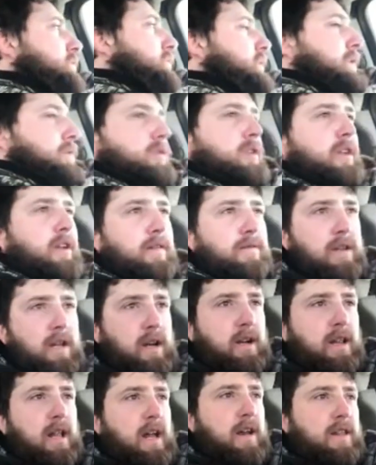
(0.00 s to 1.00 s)
People that have
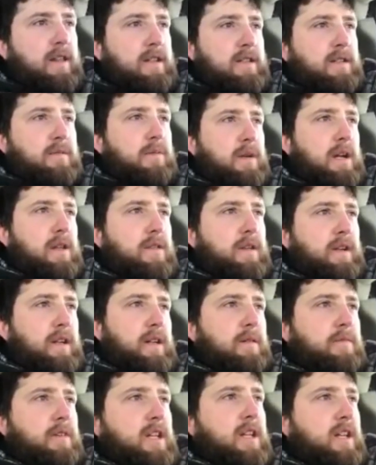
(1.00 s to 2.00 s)
done a lot of this probably think
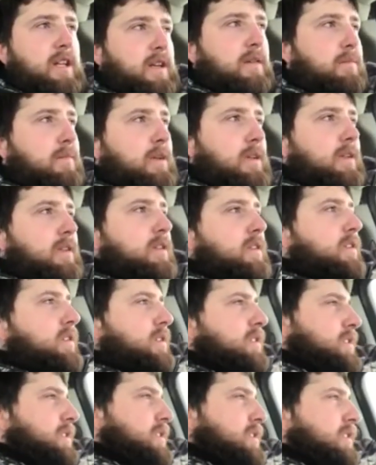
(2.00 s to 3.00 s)
I'm an idiot.
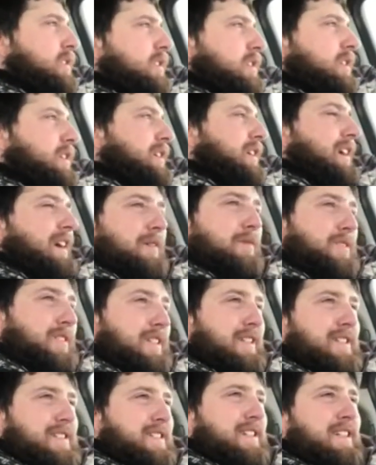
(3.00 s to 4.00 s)
I'm
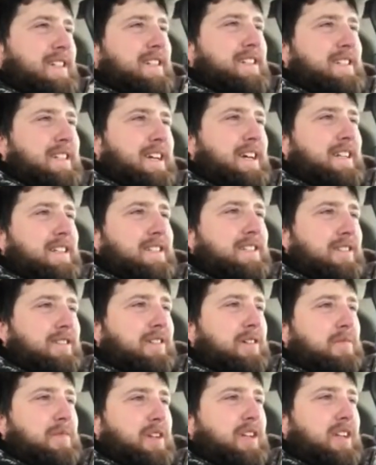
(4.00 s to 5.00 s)
sick of sitting inside, so
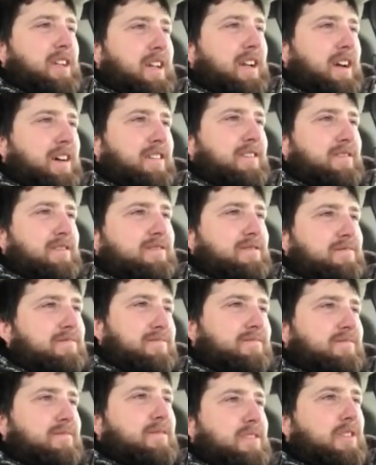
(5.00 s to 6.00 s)
I'm gonna get out,
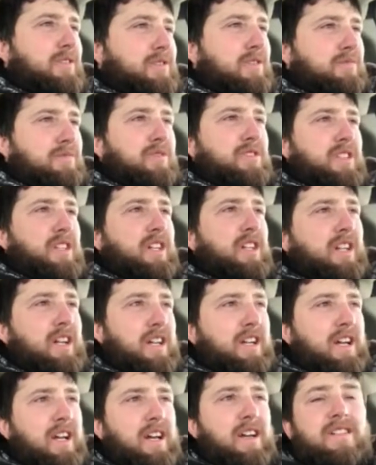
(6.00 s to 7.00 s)
do some shit.
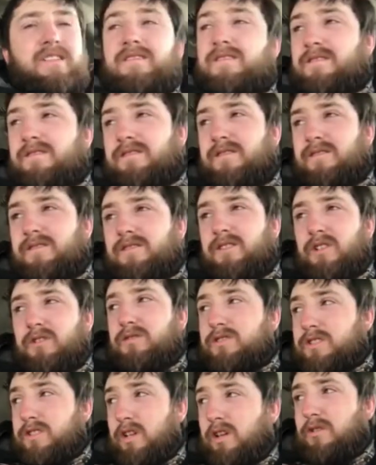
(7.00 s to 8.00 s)
I got
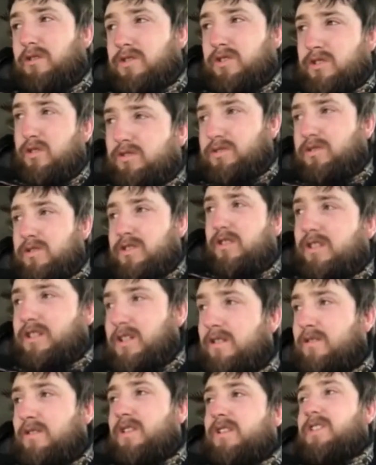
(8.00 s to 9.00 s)
new snowshoes that
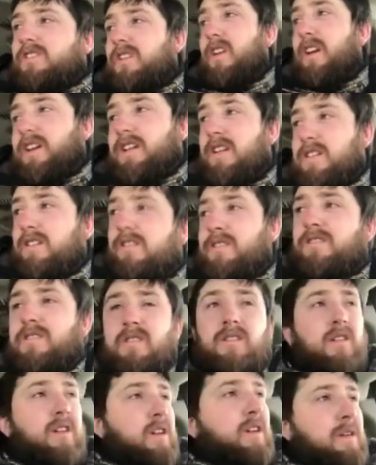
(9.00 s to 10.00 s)
I want to try and
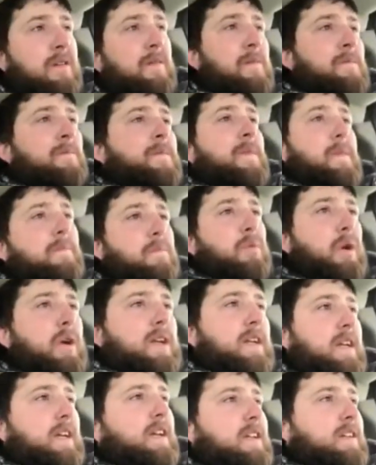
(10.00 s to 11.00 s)

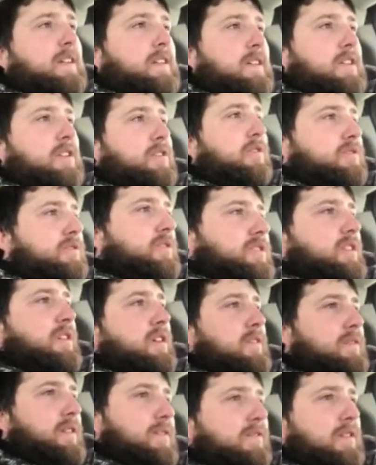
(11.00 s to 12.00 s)
break in and use.
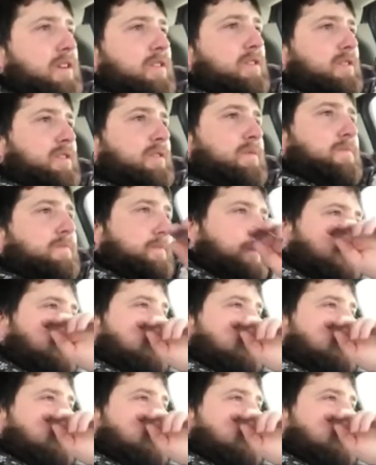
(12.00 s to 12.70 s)
Never use them.